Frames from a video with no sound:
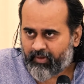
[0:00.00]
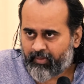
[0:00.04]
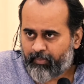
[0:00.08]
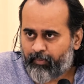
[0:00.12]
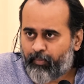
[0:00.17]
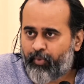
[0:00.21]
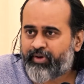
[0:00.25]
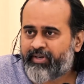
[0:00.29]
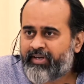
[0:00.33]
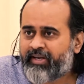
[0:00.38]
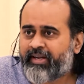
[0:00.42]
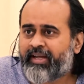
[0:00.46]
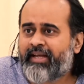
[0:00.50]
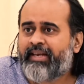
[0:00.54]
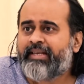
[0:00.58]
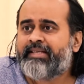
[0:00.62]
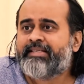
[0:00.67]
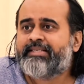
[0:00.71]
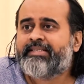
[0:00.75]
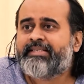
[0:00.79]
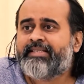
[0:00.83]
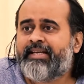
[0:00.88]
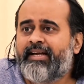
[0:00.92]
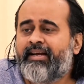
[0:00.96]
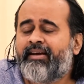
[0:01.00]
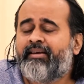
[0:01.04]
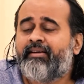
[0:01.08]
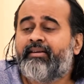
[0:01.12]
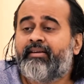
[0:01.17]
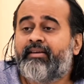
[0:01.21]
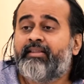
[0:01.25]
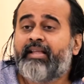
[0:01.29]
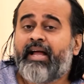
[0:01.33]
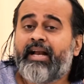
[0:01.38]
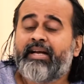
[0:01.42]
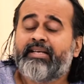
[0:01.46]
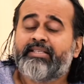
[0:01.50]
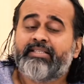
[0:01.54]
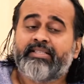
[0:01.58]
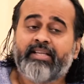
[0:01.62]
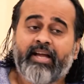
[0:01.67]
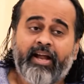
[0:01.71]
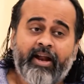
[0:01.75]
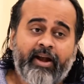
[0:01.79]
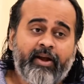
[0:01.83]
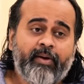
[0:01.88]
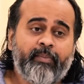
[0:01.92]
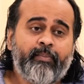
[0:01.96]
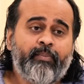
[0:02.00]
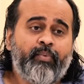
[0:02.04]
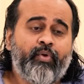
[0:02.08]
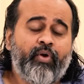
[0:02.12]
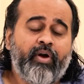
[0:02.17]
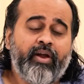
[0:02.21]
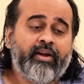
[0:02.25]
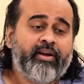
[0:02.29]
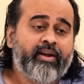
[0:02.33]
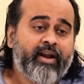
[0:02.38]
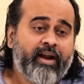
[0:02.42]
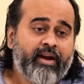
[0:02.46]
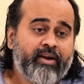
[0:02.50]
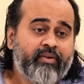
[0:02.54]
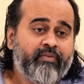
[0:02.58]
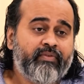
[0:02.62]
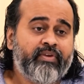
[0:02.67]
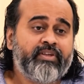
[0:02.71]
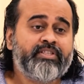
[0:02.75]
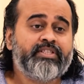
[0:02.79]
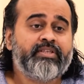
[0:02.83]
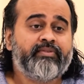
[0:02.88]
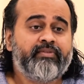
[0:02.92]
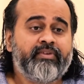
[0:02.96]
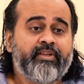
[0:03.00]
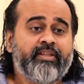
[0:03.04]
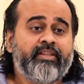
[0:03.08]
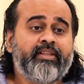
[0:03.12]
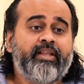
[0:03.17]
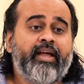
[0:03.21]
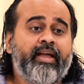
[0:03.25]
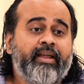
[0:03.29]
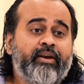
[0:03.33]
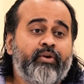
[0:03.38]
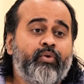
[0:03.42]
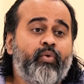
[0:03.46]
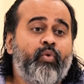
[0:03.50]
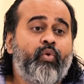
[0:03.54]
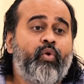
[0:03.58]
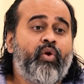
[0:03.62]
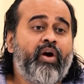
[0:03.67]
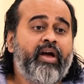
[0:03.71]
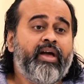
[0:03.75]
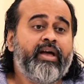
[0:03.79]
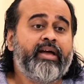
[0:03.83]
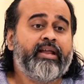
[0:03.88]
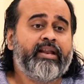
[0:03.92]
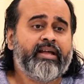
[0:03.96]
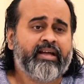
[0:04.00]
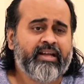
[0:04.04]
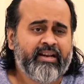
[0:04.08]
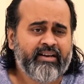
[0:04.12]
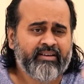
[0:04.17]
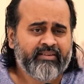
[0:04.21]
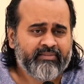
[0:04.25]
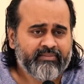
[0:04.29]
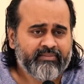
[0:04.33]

poetically said that's the end point at which even the inquirer